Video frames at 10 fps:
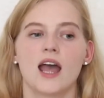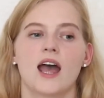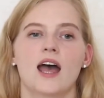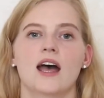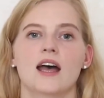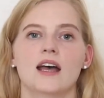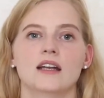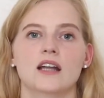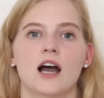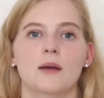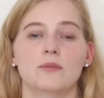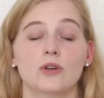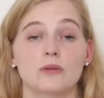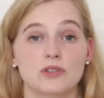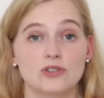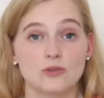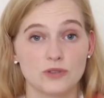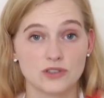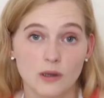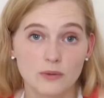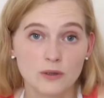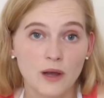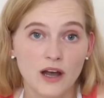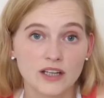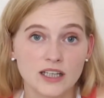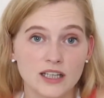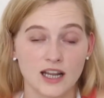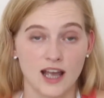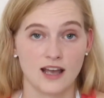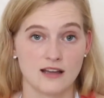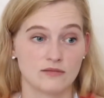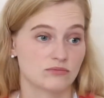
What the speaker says: and I'm going to be super stubborn about it, and